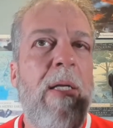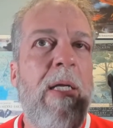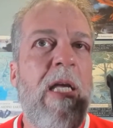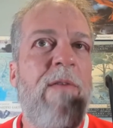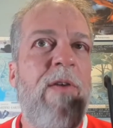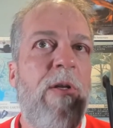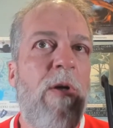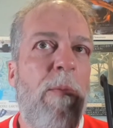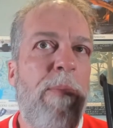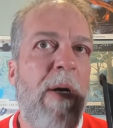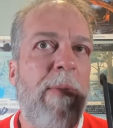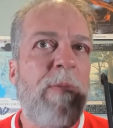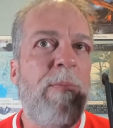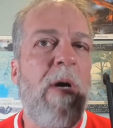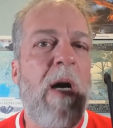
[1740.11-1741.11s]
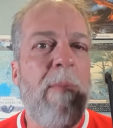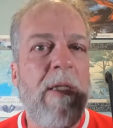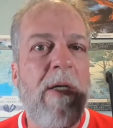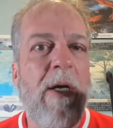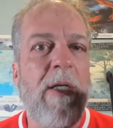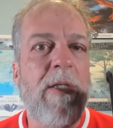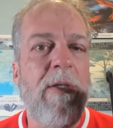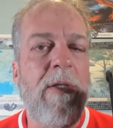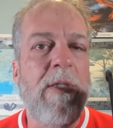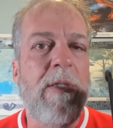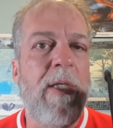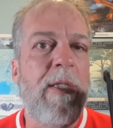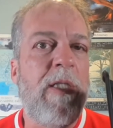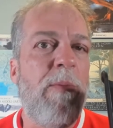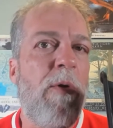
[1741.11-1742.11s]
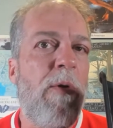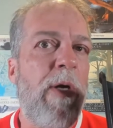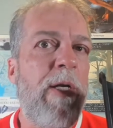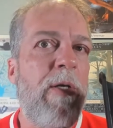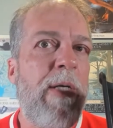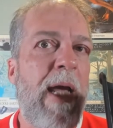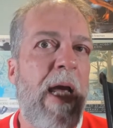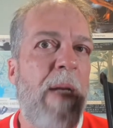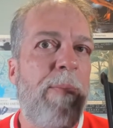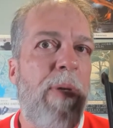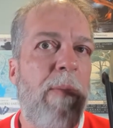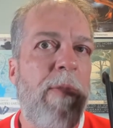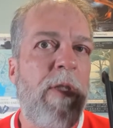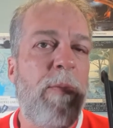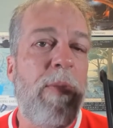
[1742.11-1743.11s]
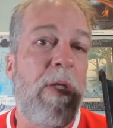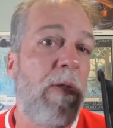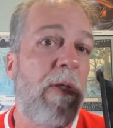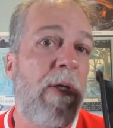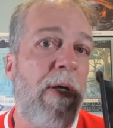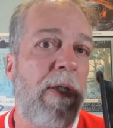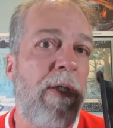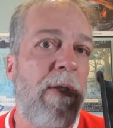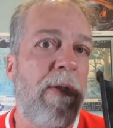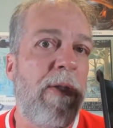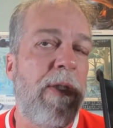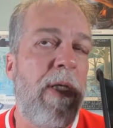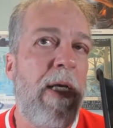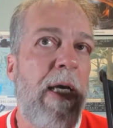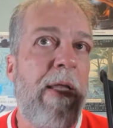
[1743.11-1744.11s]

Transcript: if you don't publish Muhammad cartoons, then tomorrow you can't publish political cartoons.